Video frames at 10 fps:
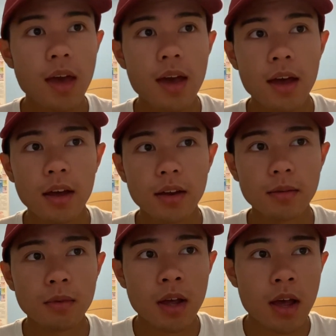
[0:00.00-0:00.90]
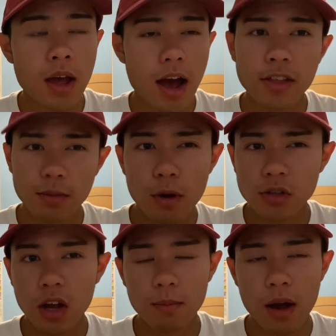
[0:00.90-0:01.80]
And I think
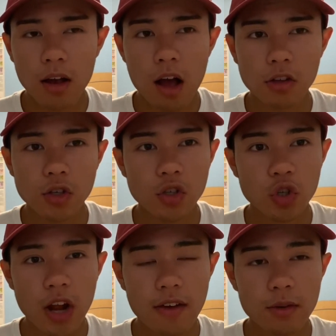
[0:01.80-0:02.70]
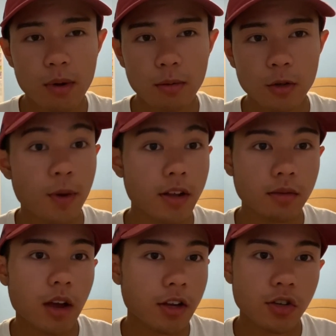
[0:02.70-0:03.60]
most colleges should have it published,
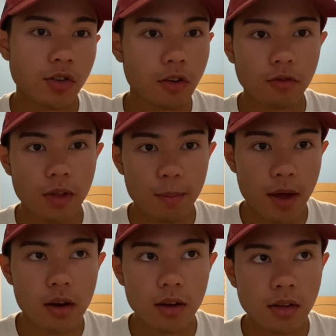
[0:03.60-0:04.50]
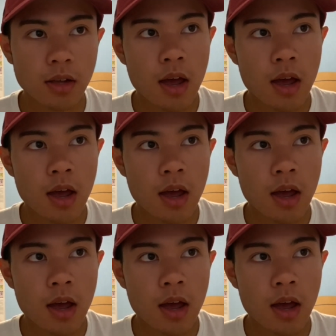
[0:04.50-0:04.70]
but I just know that Penn does.